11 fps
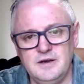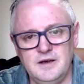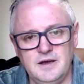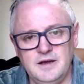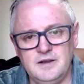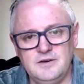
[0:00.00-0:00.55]

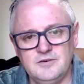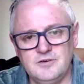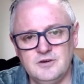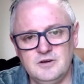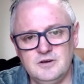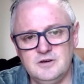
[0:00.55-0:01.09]
and
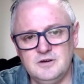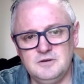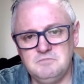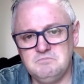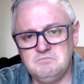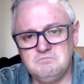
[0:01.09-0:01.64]

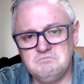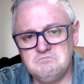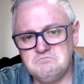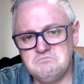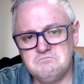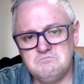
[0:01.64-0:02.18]

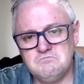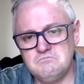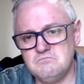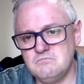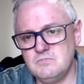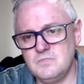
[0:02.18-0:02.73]

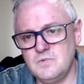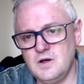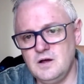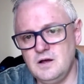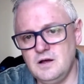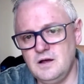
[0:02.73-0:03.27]

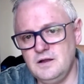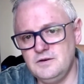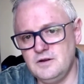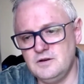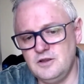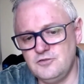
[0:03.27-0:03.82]

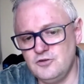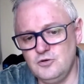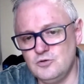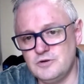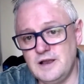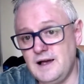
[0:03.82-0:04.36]
unless the
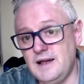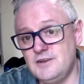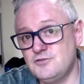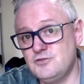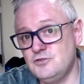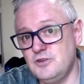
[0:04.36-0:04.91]
Lord adds
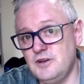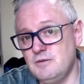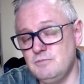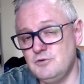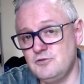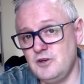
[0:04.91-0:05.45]
to the
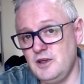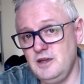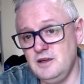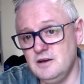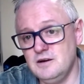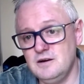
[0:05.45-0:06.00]
numbers
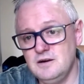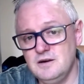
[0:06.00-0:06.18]
here,